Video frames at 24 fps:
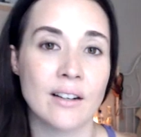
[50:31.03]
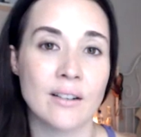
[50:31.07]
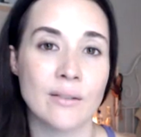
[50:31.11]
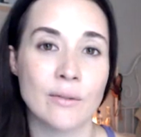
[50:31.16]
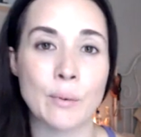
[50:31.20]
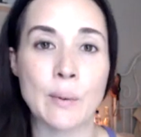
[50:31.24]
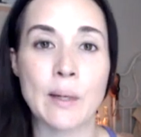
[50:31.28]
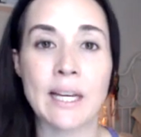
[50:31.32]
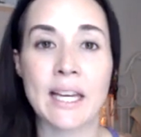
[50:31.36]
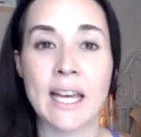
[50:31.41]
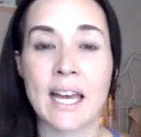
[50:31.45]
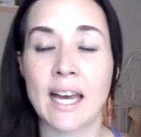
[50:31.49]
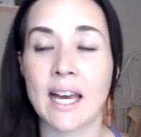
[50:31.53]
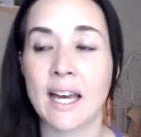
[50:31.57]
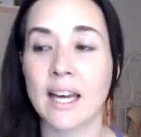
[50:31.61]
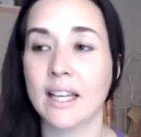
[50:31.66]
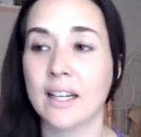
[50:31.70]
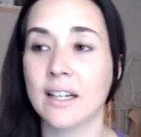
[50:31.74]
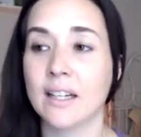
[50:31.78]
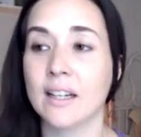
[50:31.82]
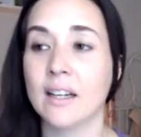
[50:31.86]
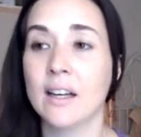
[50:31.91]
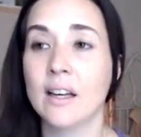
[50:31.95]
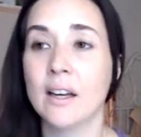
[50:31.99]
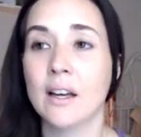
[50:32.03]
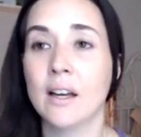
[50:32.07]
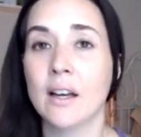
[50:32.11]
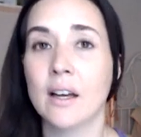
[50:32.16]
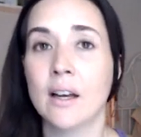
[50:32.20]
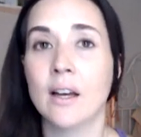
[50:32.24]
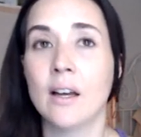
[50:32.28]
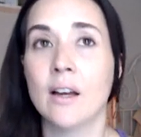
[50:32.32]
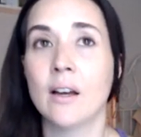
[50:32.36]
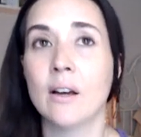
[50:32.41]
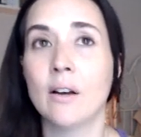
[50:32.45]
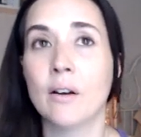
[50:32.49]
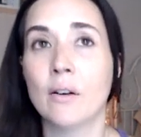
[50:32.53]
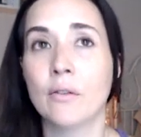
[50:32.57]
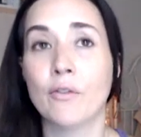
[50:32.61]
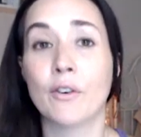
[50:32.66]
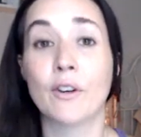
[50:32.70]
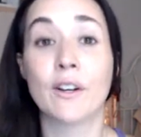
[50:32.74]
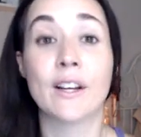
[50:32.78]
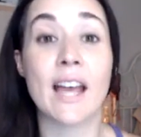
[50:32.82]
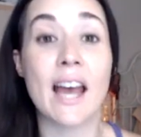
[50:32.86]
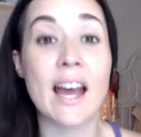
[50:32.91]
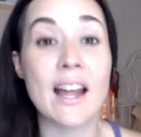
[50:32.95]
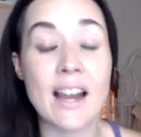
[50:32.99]
We can
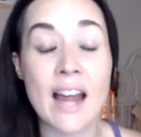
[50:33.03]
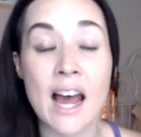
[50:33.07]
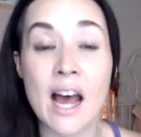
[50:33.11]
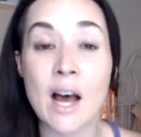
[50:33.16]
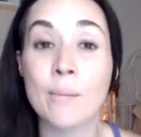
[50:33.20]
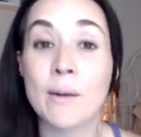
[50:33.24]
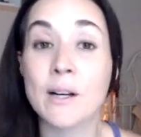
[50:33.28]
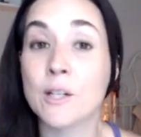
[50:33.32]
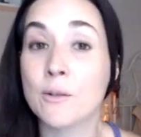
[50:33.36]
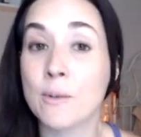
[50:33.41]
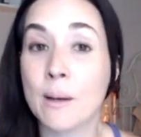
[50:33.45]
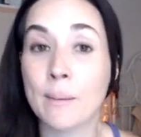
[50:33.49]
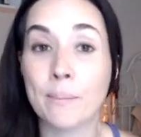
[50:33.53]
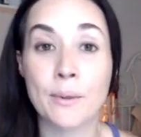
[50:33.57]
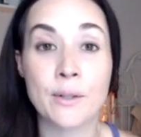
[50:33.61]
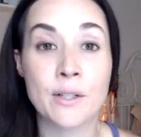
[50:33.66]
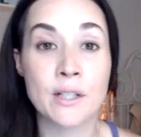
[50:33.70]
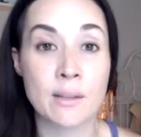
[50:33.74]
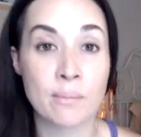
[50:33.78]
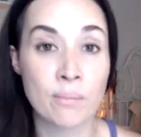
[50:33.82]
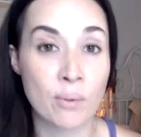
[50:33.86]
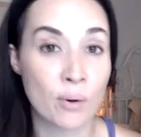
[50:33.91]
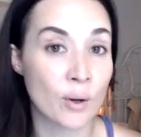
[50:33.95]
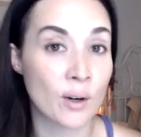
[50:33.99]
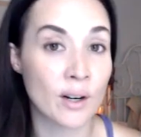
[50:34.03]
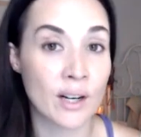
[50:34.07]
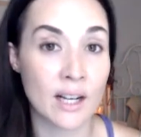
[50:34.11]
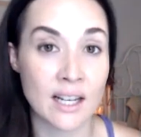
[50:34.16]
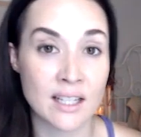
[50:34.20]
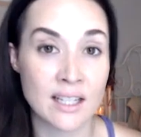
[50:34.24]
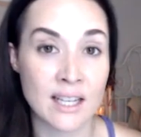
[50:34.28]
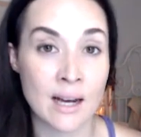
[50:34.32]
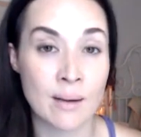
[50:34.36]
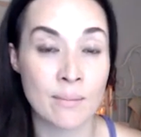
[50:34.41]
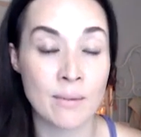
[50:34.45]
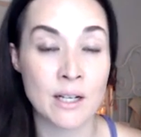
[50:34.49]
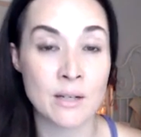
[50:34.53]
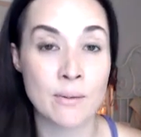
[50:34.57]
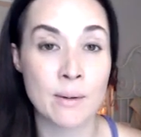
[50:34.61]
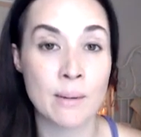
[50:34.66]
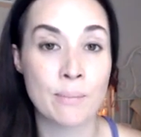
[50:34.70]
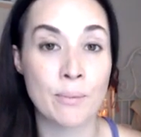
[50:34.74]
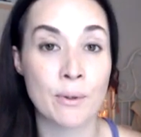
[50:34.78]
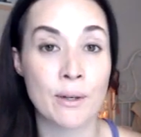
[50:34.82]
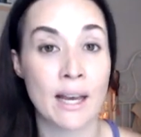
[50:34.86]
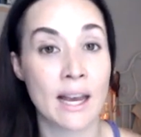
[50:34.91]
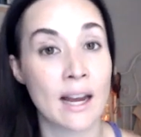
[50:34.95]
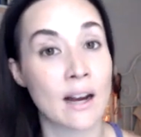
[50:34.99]
forget how much people support us, how much
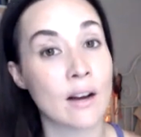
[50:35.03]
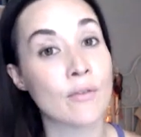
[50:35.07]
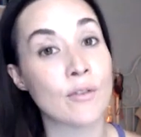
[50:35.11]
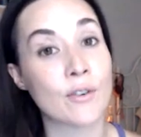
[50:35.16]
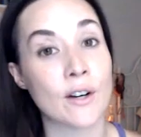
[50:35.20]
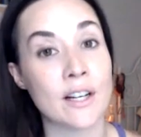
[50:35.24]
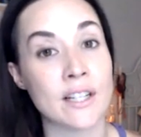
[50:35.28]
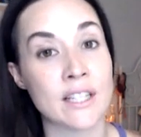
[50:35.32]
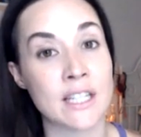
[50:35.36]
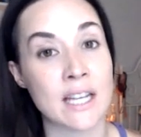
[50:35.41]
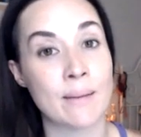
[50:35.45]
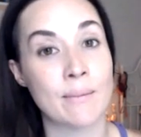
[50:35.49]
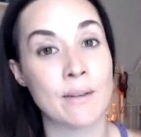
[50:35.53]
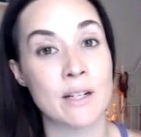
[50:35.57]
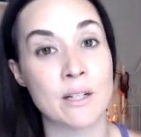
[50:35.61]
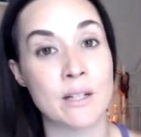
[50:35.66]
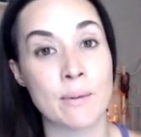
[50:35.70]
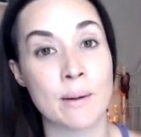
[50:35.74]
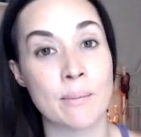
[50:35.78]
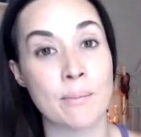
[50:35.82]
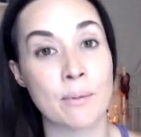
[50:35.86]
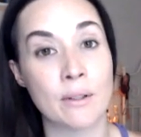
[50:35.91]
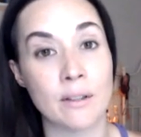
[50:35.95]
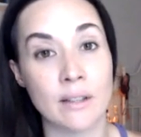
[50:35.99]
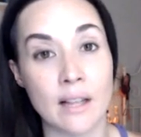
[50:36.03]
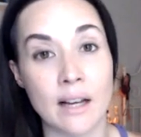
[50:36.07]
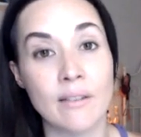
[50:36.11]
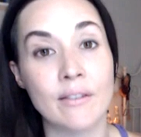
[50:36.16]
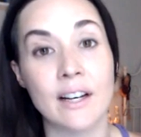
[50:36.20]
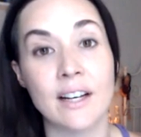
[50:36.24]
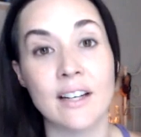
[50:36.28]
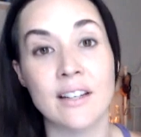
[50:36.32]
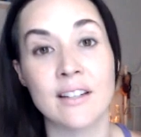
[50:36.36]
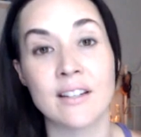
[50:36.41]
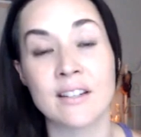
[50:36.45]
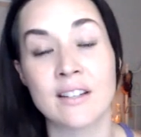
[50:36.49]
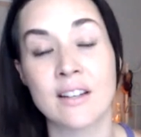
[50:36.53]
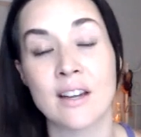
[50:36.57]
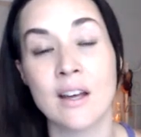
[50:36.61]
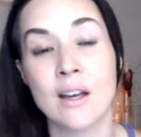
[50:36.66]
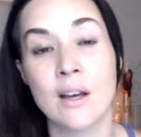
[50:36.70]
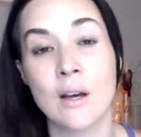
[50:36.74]
people care for us, how much people love us.